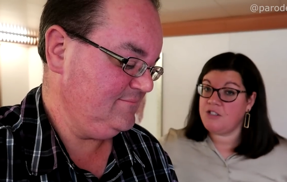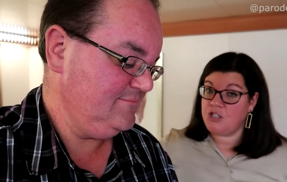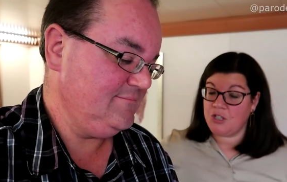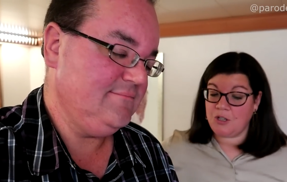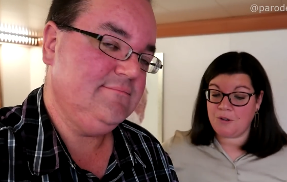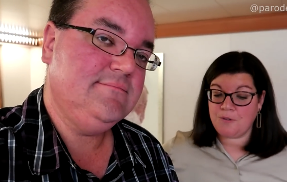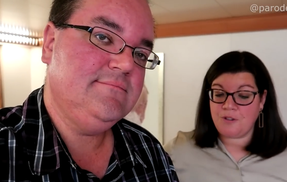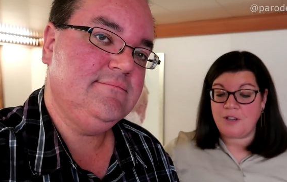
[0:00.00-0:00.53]
Speaker 1: is
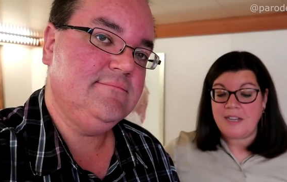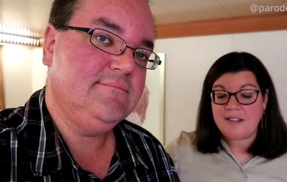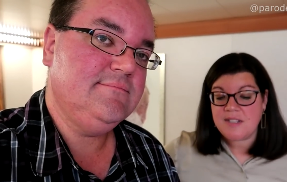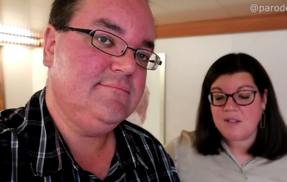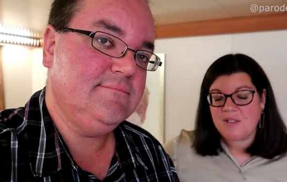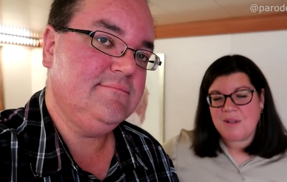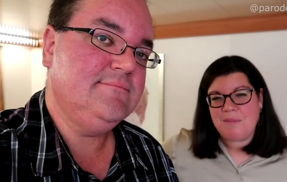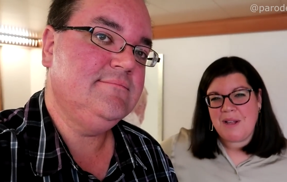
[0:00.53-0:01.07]

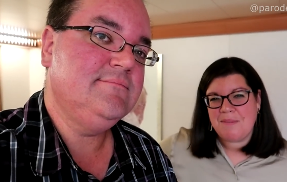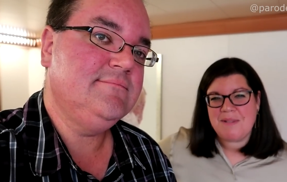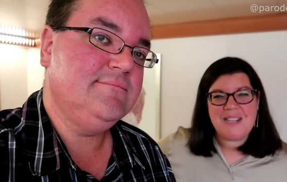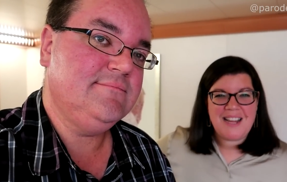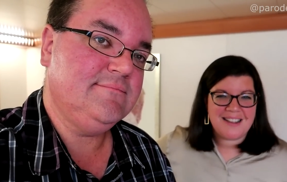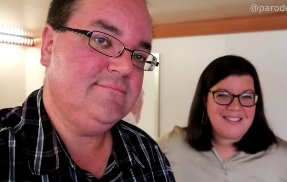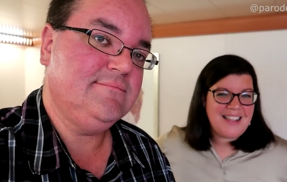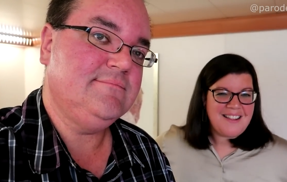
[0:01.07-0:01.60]
sugar-free, so
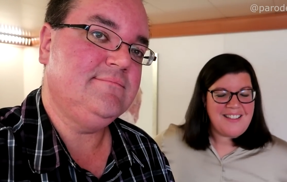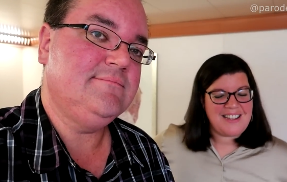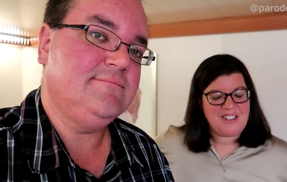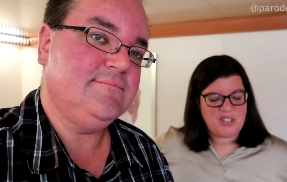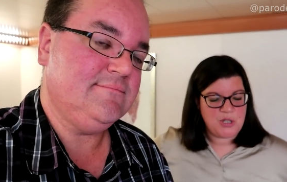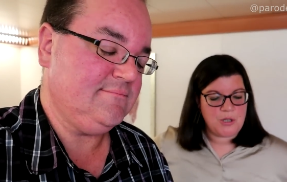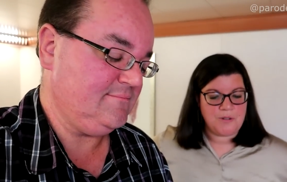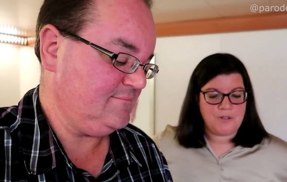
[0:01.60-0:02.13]
sometimes it has that
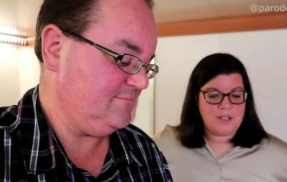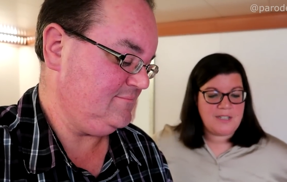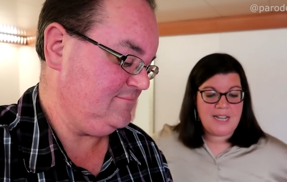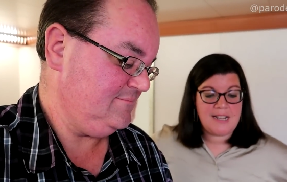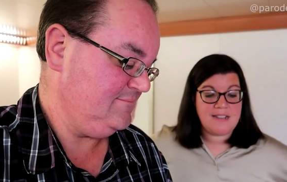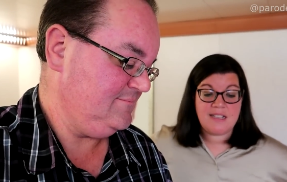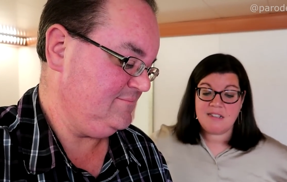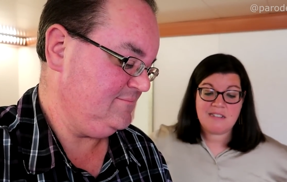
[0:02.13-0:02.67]
like
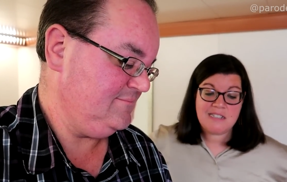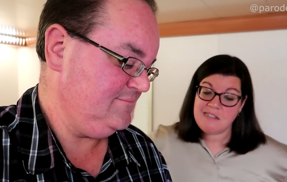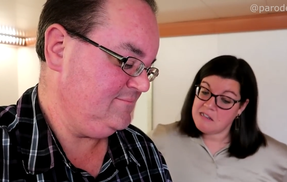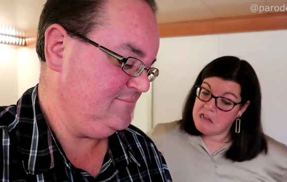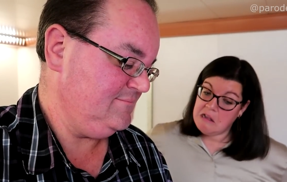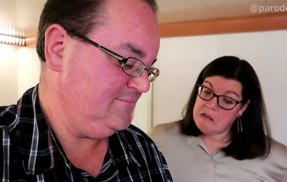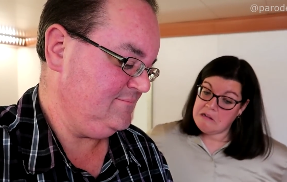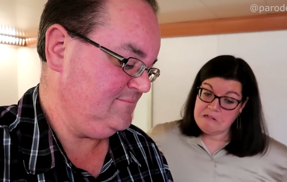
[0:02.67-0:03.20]
sugar-free taste. This
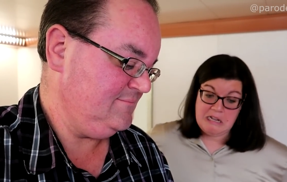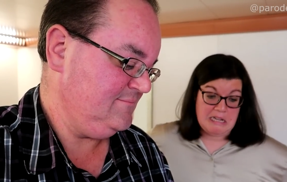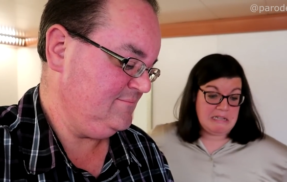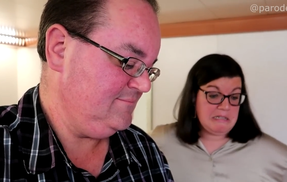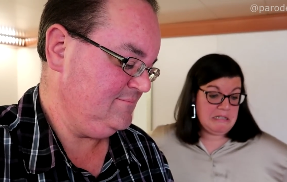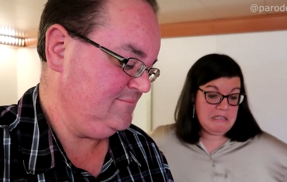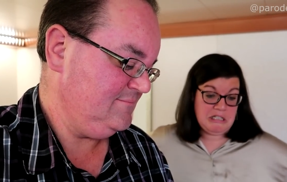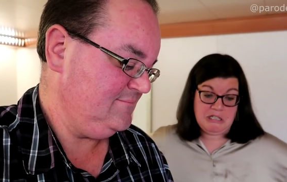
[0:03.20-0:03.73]

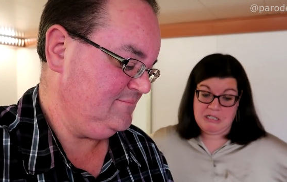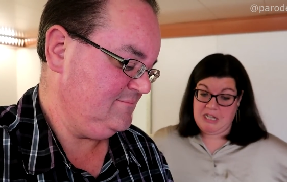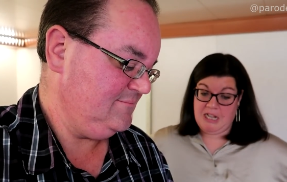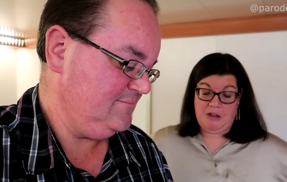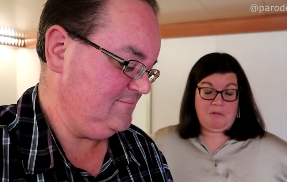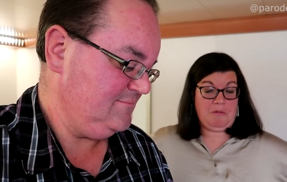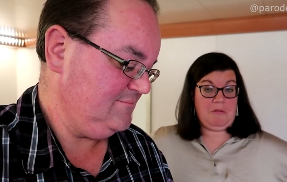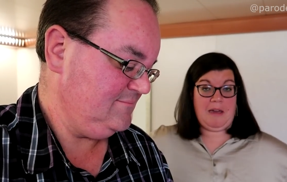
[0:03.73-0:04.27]
tasted just
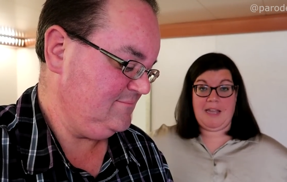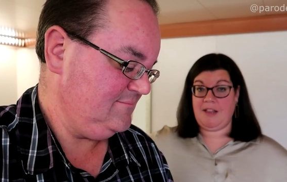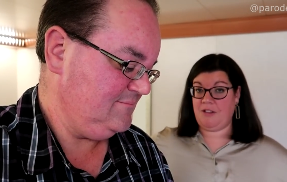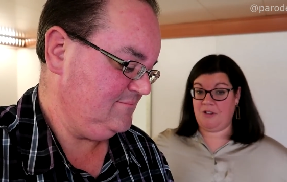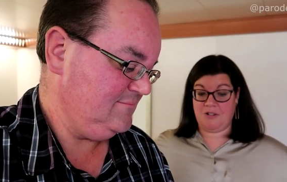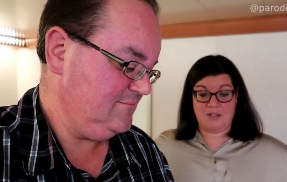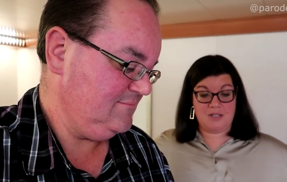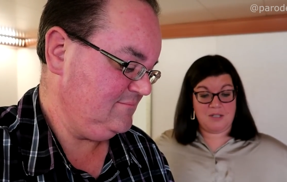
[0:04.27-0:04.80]
like a
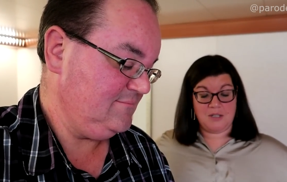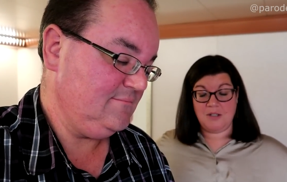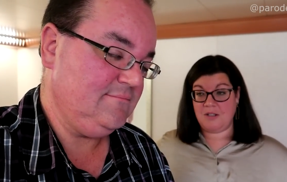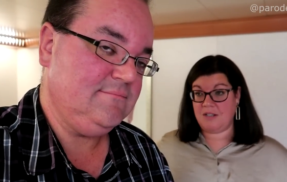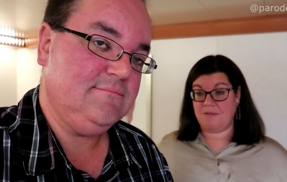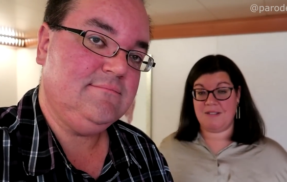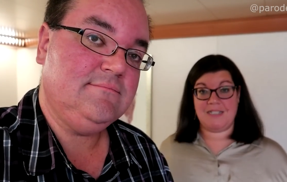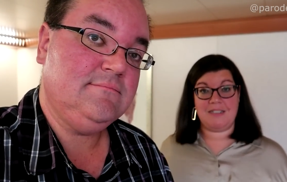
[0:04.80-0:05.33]
regular
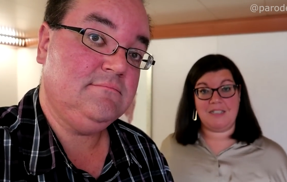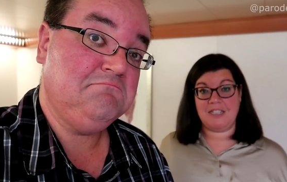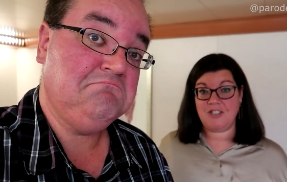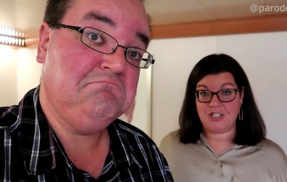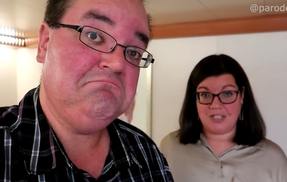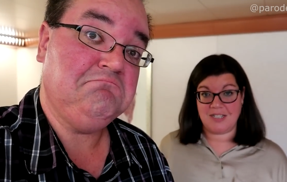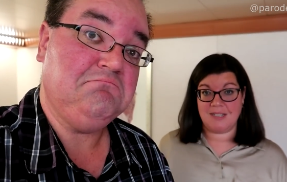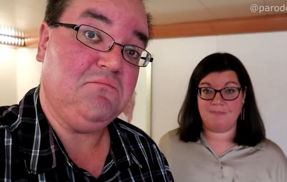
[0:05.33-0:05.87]
dessert, and it was
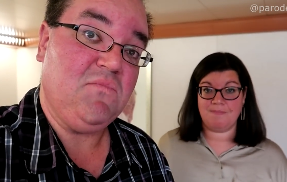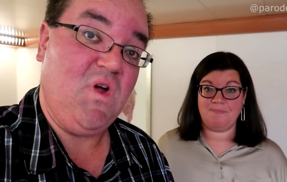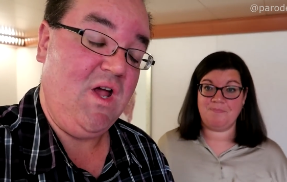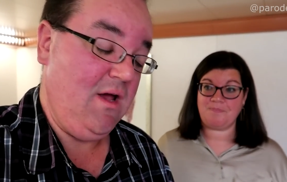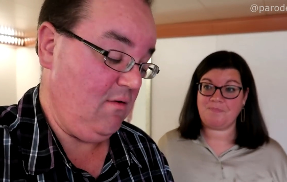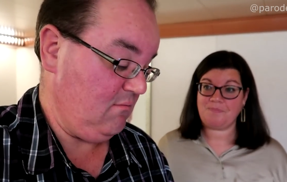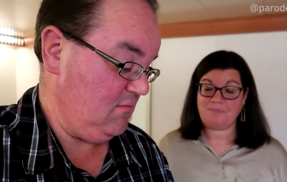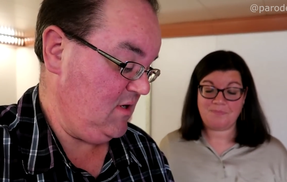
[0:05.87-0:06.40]
delicious.
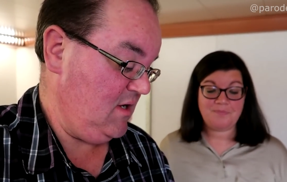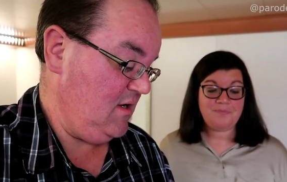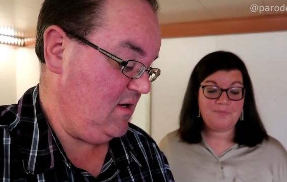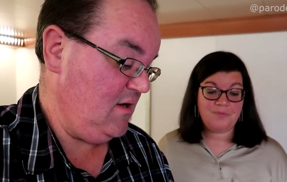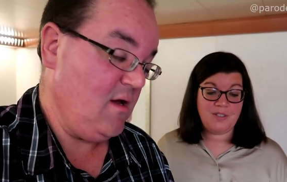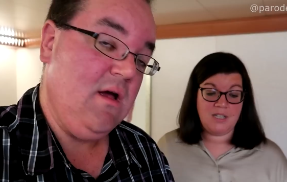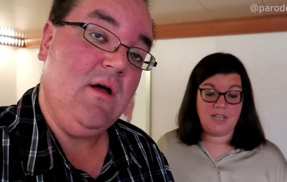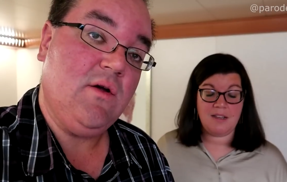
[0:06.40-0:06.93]
Speaker 2: Wow.
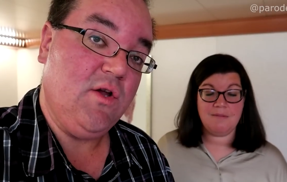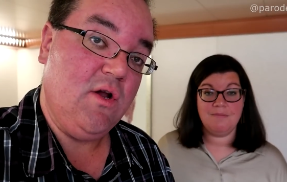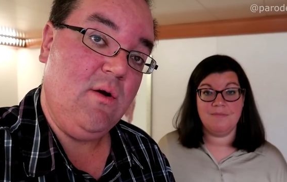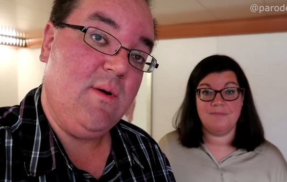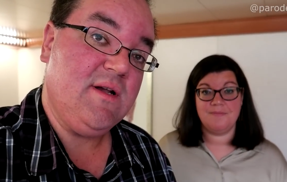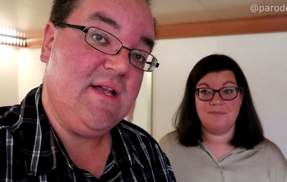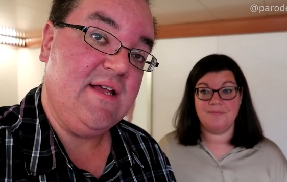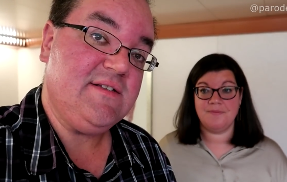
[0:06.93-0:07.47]
Yeah. You
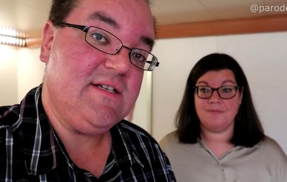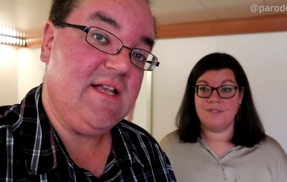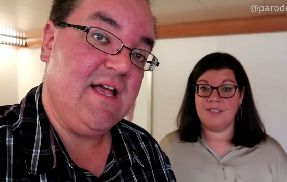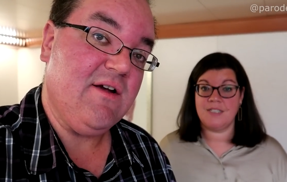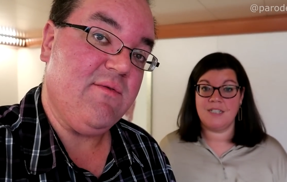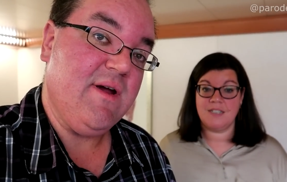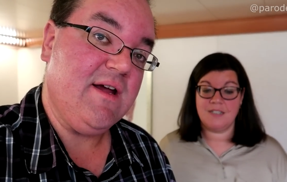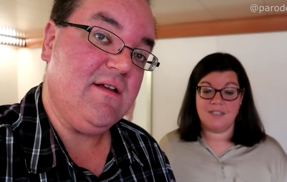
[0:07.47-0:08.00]
know what tasted
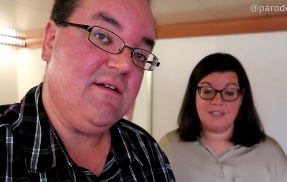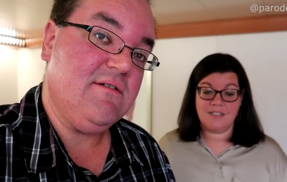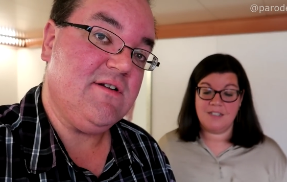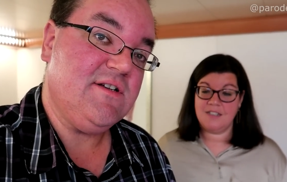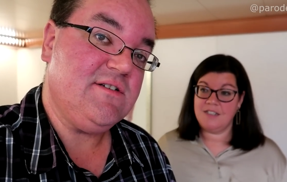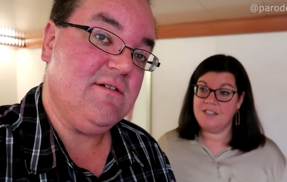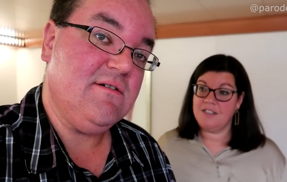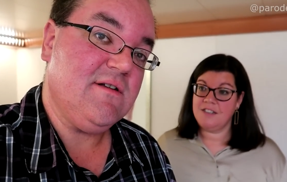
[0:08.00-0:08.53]
like a
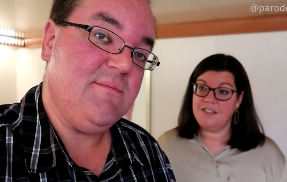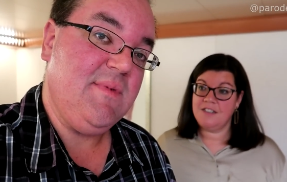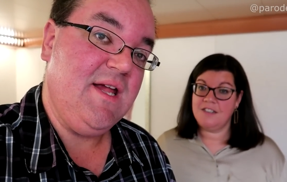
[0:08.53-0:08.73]
regular dessert to